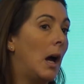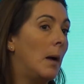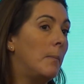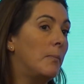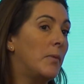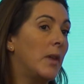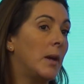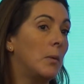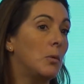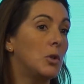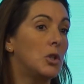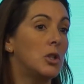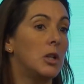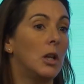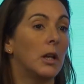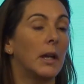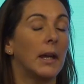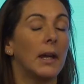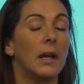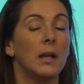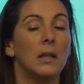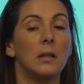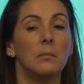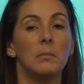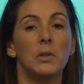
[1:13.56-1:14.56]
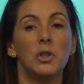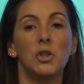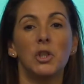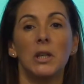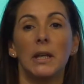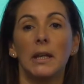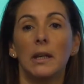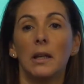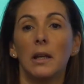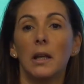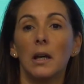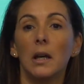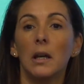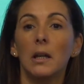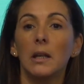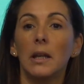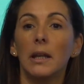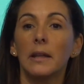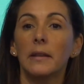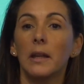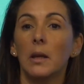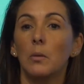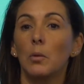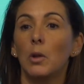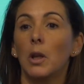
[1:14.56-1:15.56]
They were looking at the machine
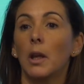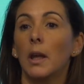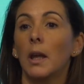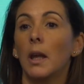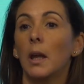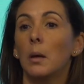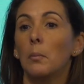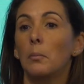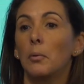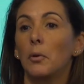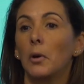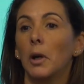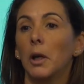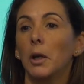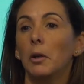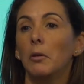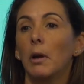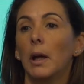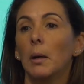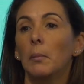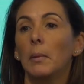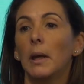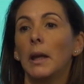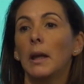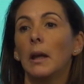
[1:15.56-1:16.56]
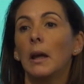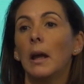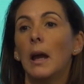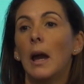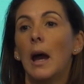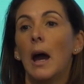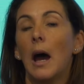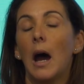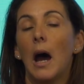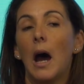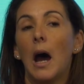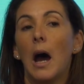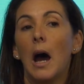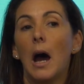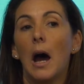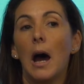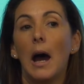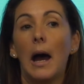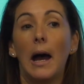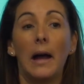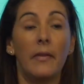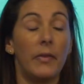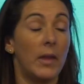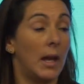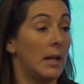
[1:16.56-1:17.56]
learning, they were looking at programming,
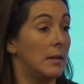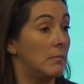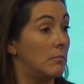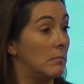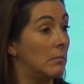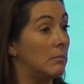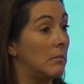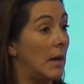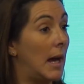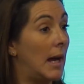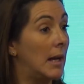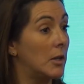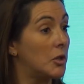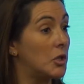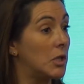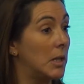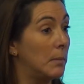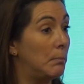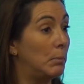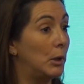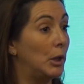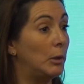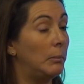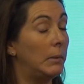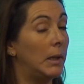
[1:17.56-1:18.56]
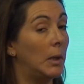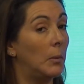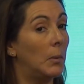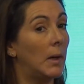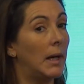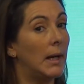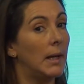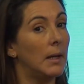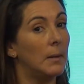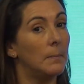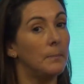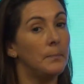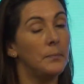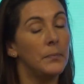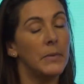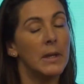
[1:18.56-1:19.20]
and they actually blew me away.